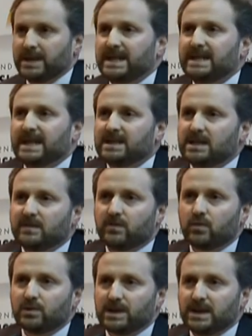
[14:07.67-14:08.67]
in
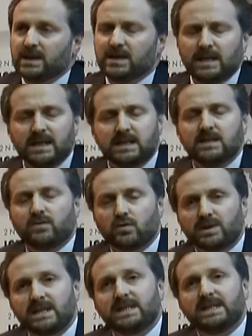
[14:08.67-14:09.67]

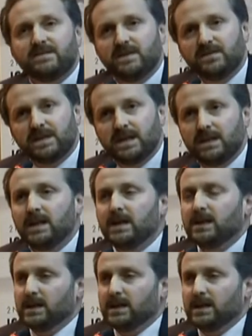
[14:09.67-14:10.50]
1914 and 15,